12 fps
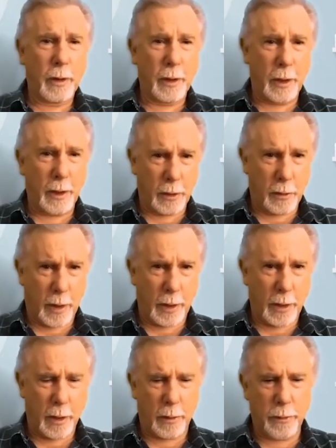in
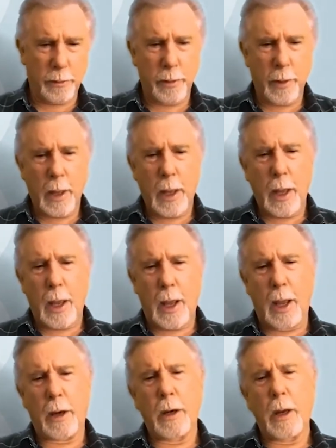great health.
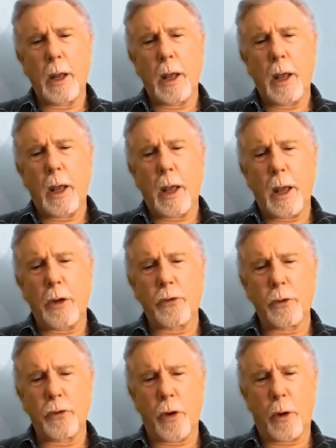And as
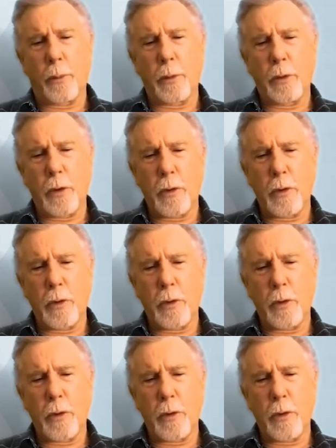a result,